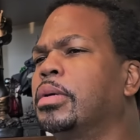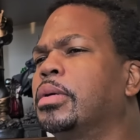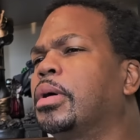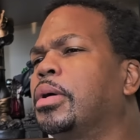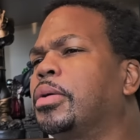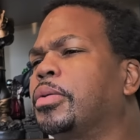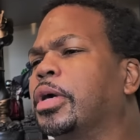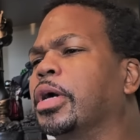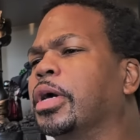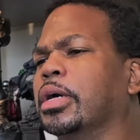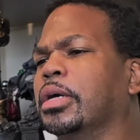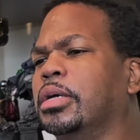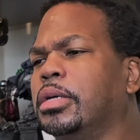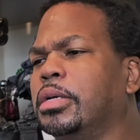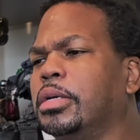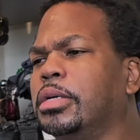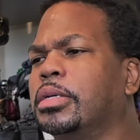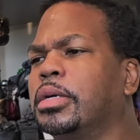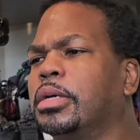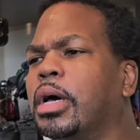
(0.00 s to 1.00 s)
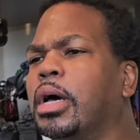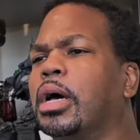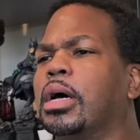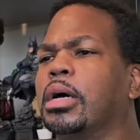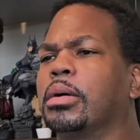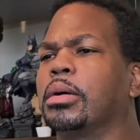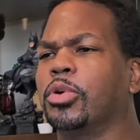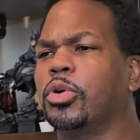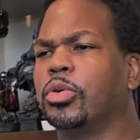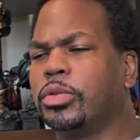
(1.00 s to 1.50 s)
Okay.
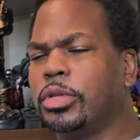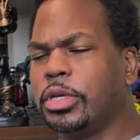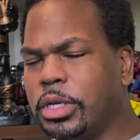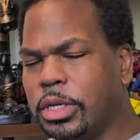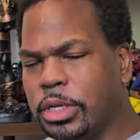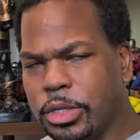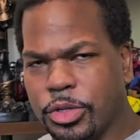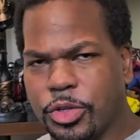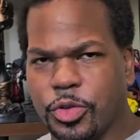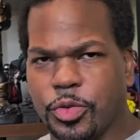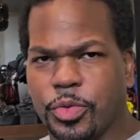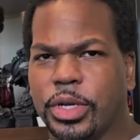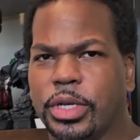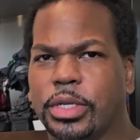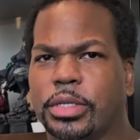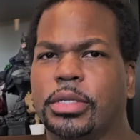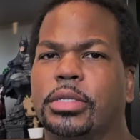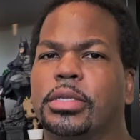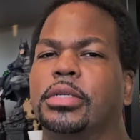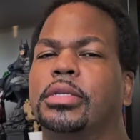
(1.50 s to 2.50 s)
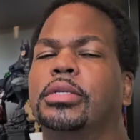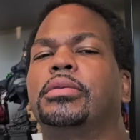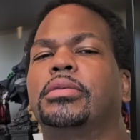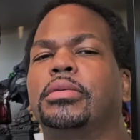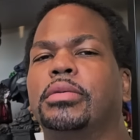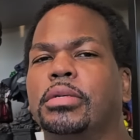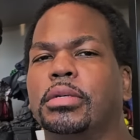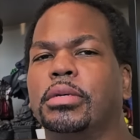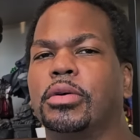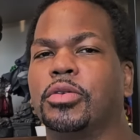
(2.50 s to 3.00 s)
I'm only interested,
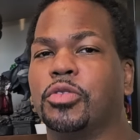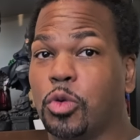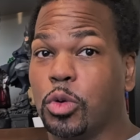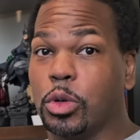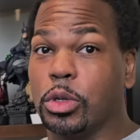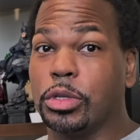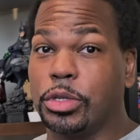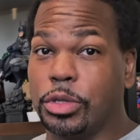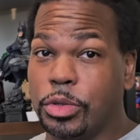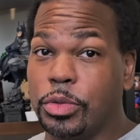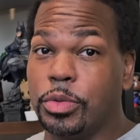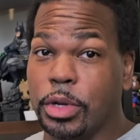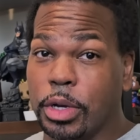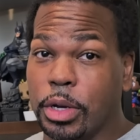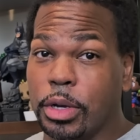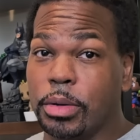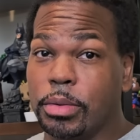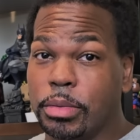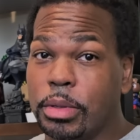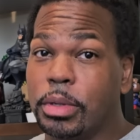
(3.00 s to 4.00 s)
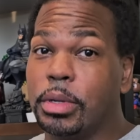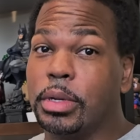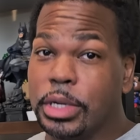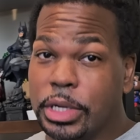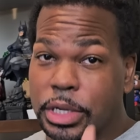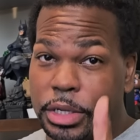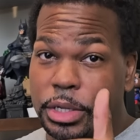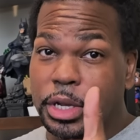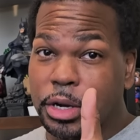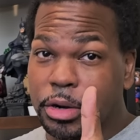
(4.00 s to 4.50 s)
of course, you know,
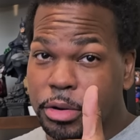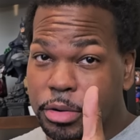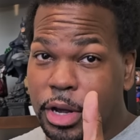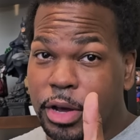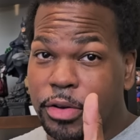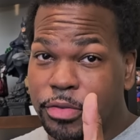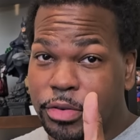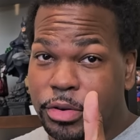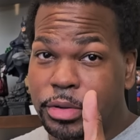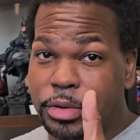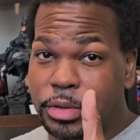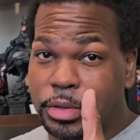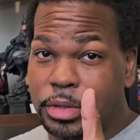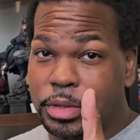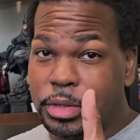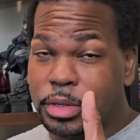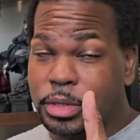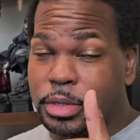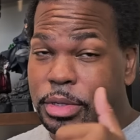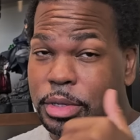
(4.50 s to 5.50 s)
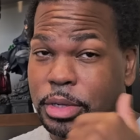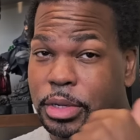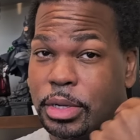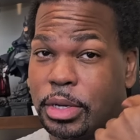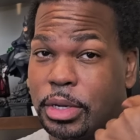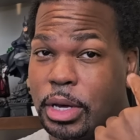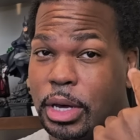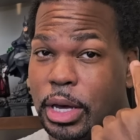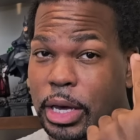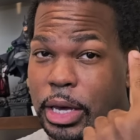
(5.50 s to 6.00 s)
in Daredevil
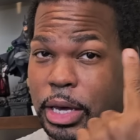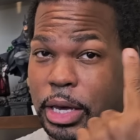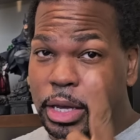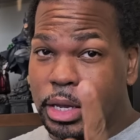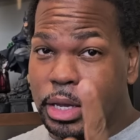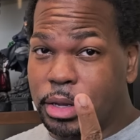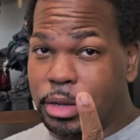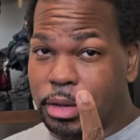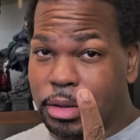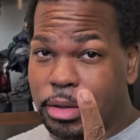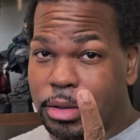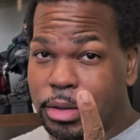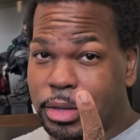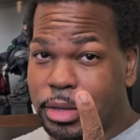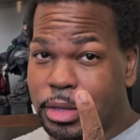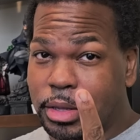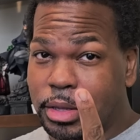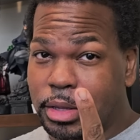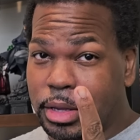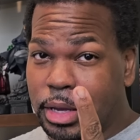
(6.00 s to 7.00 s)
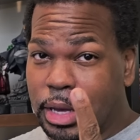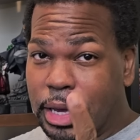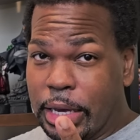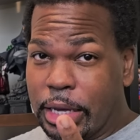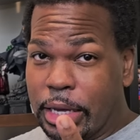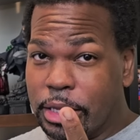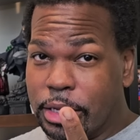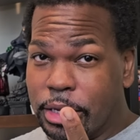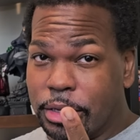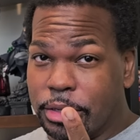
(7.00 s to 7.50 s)
and
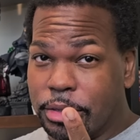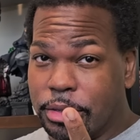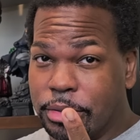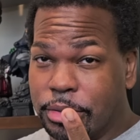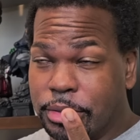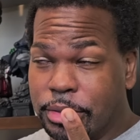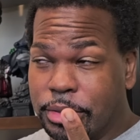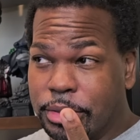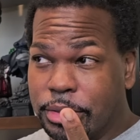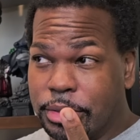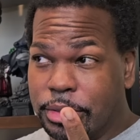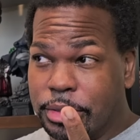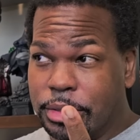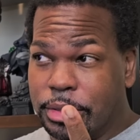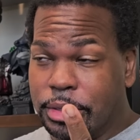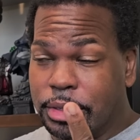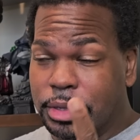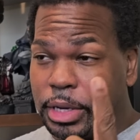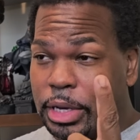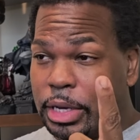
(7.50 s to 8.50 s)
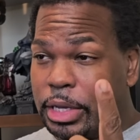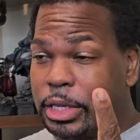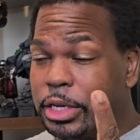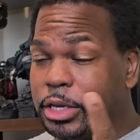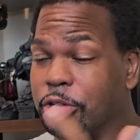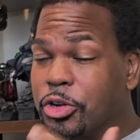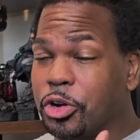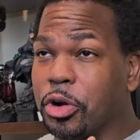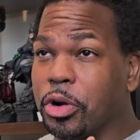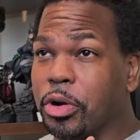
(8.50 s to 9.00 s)
Alien,
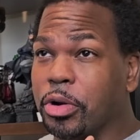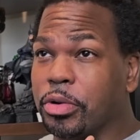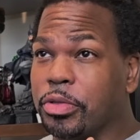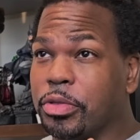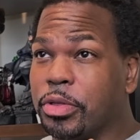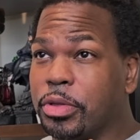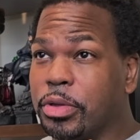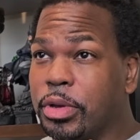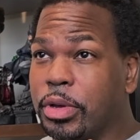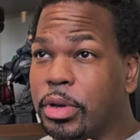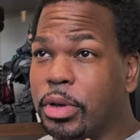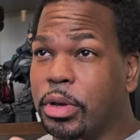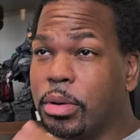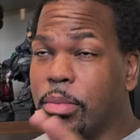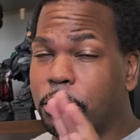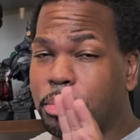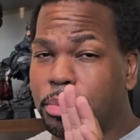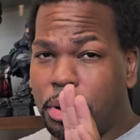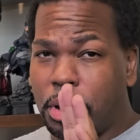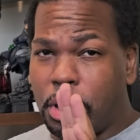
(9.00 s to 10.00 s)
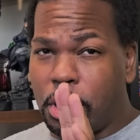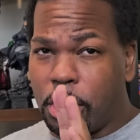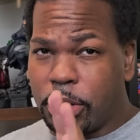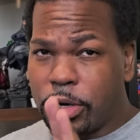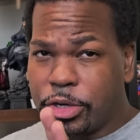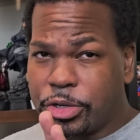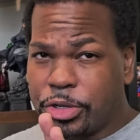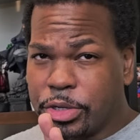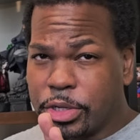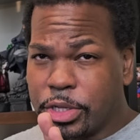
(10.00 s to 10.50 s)
Alien Earth,
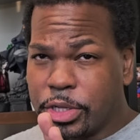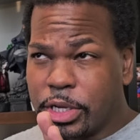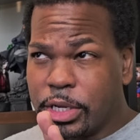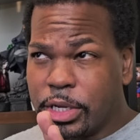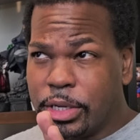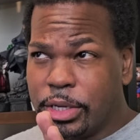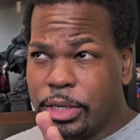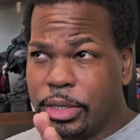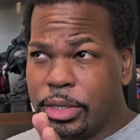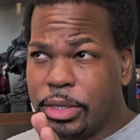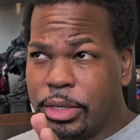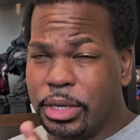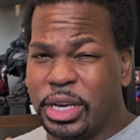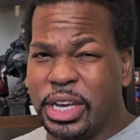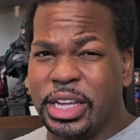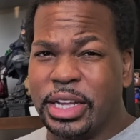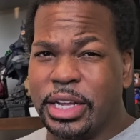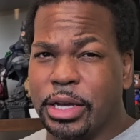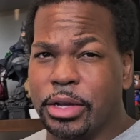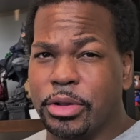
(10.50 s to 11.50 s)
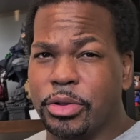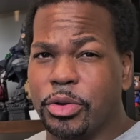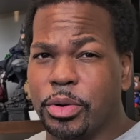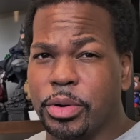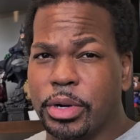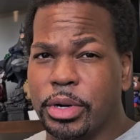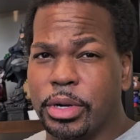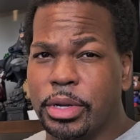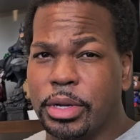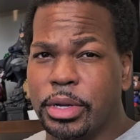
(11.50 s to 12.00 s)
partially and
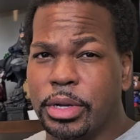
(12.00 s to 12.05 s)
Andor.